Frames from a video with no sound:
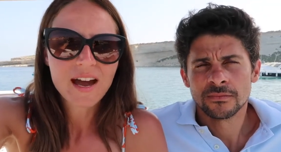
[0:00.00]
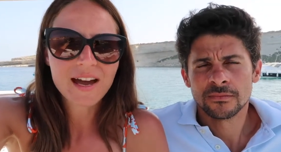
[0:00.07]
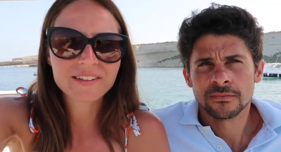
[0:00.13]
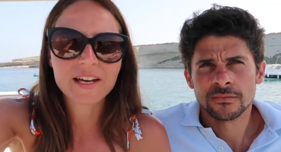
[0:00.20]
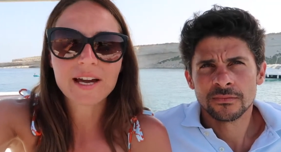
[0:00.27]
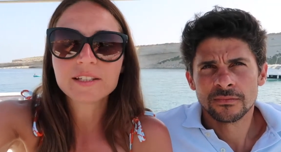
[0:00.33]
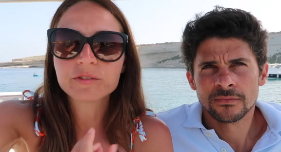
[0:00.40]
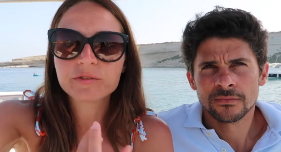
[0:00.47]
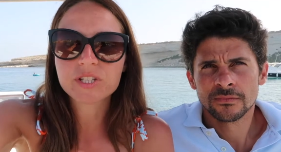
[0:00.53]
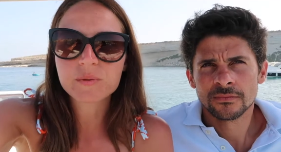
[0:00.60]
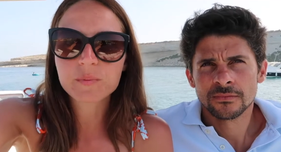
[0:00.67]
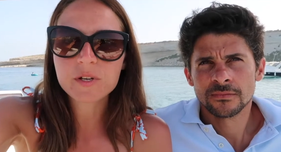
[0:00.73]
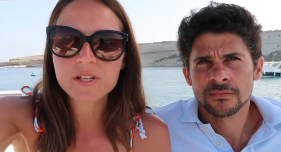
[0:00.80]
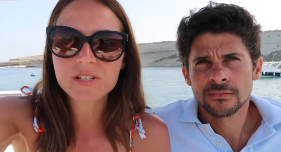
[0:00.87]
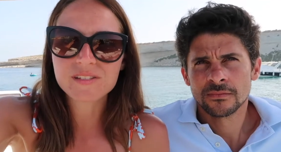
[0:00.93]
Speaker 1: and the kind of
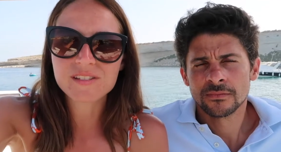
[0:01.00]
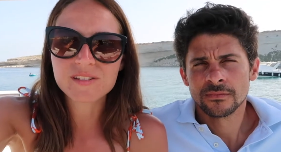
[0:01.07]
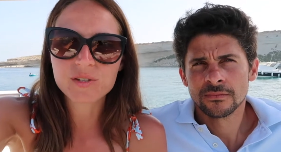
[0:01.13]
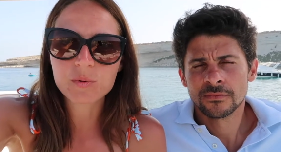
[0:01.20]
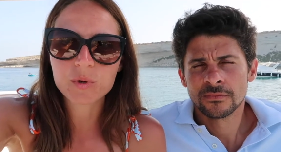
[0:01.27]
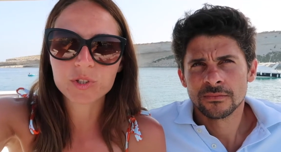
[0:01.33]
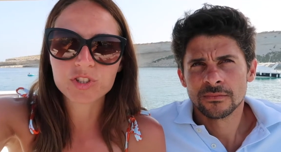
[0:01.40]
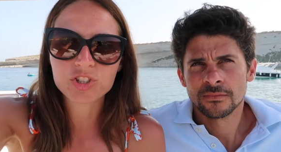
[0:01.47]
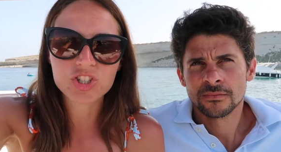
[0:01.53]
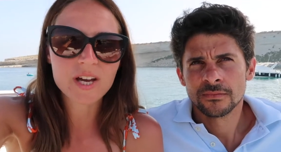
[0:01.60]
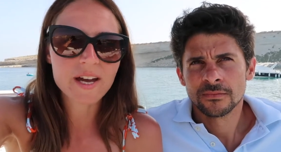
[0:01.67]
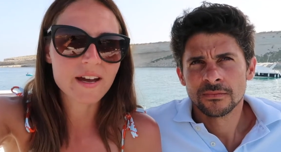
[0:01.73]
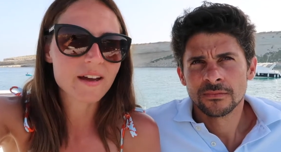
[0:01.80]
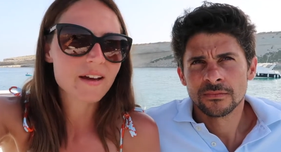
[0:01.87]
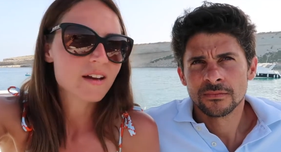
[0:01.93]
experiences you want to
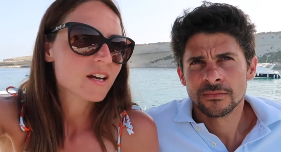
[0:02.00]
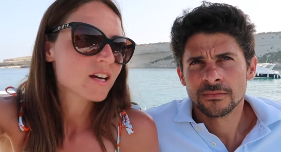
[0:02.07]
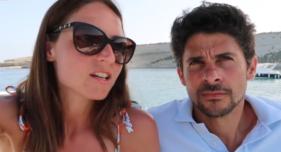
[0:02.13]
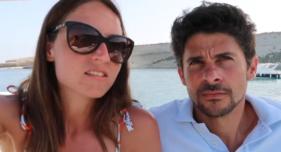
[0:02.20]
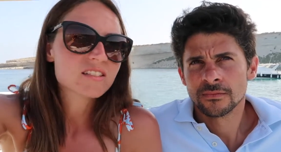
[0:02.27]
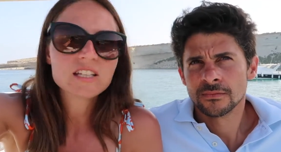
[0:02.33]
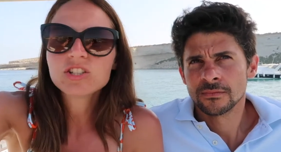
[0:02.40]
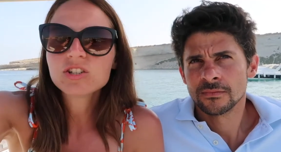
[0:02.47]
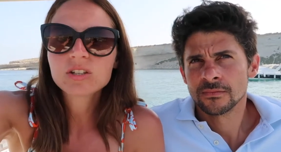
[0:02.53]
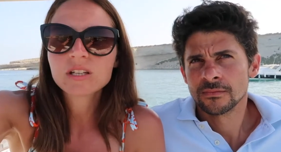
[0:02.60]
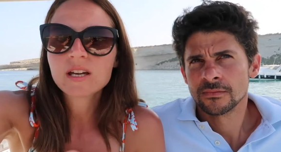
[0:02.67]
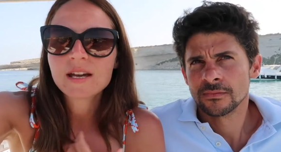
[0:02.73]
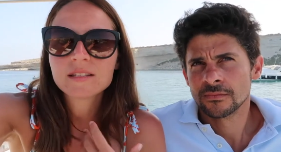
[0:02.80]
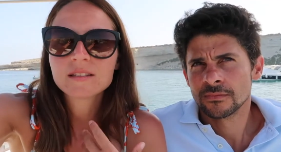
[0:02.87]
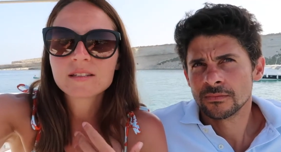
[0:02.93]
share, then you're
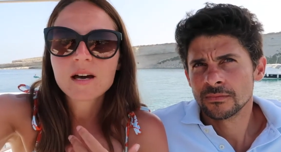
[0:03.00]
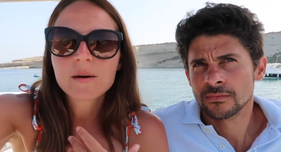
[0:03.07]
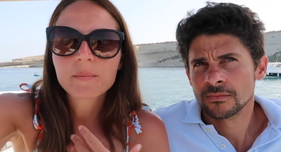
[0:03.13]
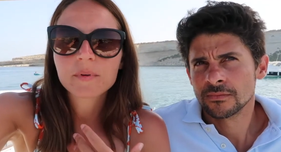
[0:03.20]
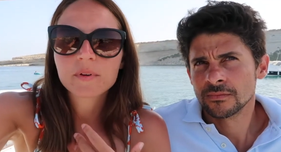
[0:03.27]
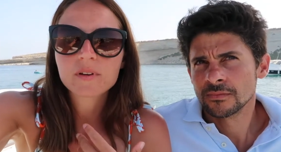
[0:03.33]
going to end up